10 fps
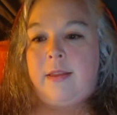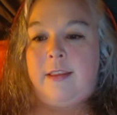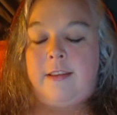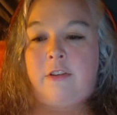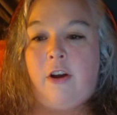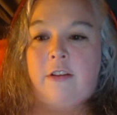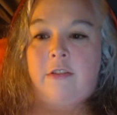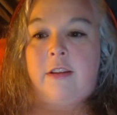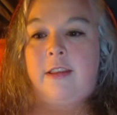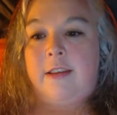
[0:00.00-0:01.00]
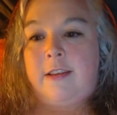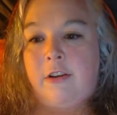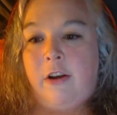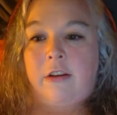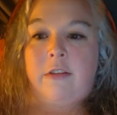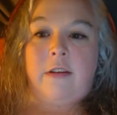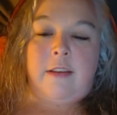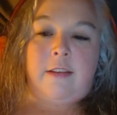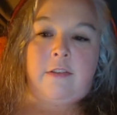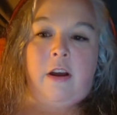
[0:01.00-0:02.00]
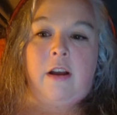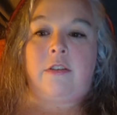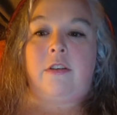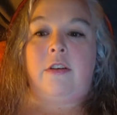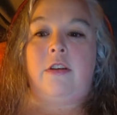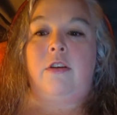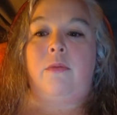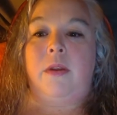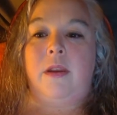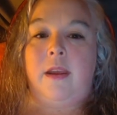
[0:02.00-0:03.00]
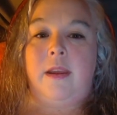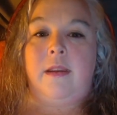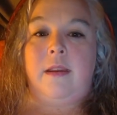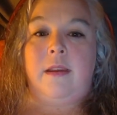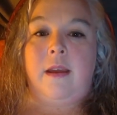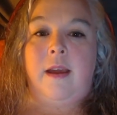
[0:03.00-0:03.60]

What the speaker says: this doctor to this doctor to this doctor, and